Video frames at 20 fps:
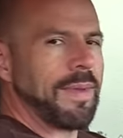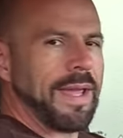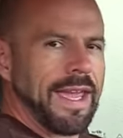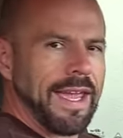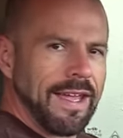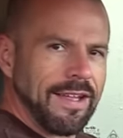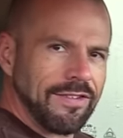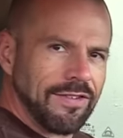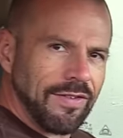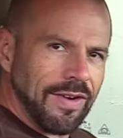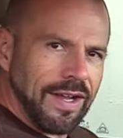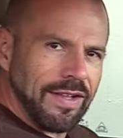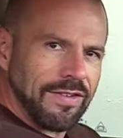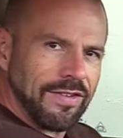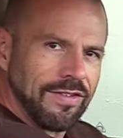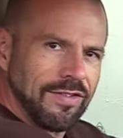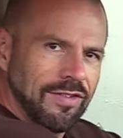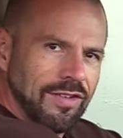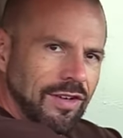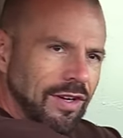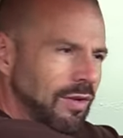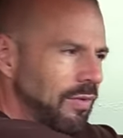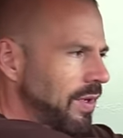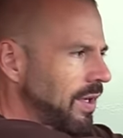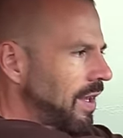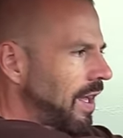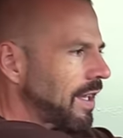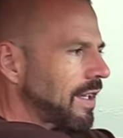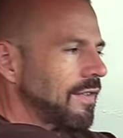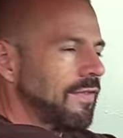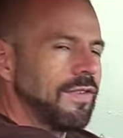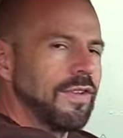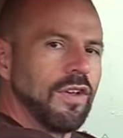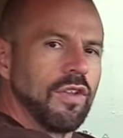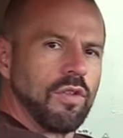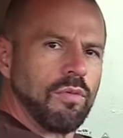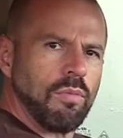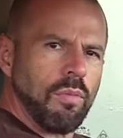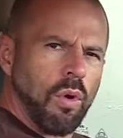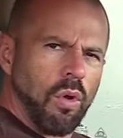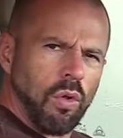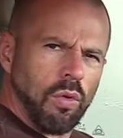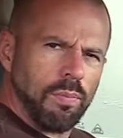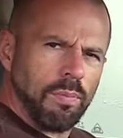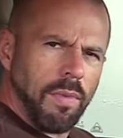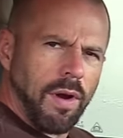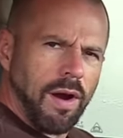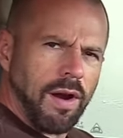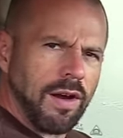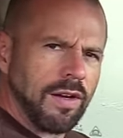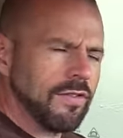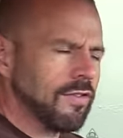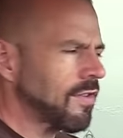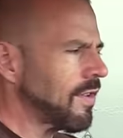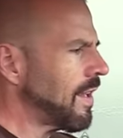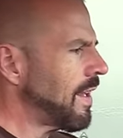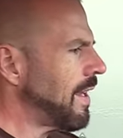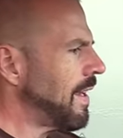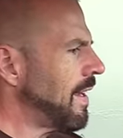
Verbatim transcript: my hands around the steering wheel, I can feel the mold marks.